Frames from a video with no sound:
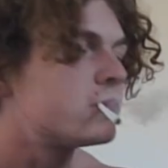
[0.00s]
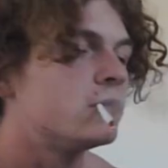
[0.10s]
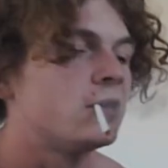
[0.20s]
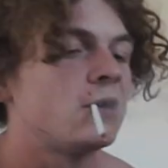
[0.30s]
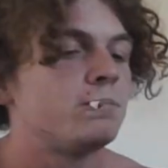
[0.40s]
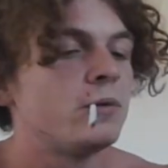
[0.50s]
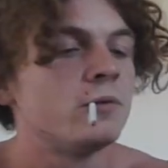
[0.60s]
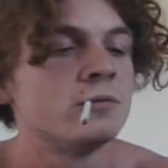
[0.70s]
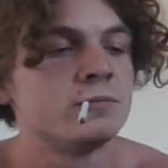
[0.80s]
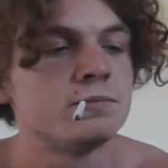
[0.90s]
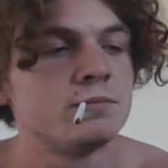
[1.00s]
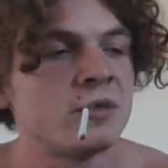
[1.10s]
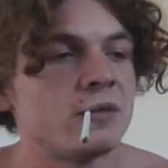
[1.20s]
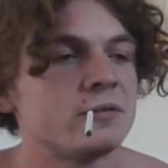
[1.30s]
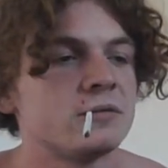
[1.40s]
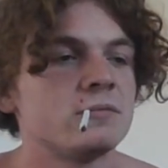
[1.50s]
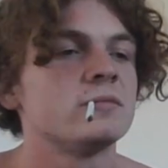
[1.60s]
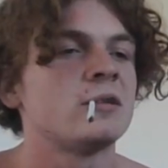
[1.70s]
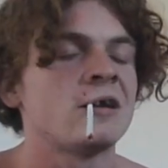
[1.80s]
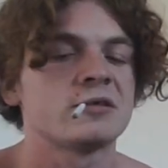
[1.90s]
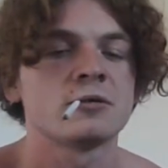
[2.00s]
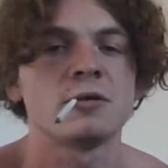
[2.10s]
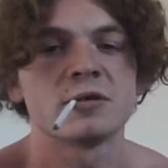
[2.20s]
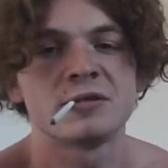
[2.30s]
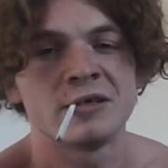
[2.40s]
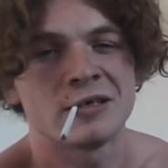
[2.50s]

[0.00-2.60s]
But that bone, that sort of thing,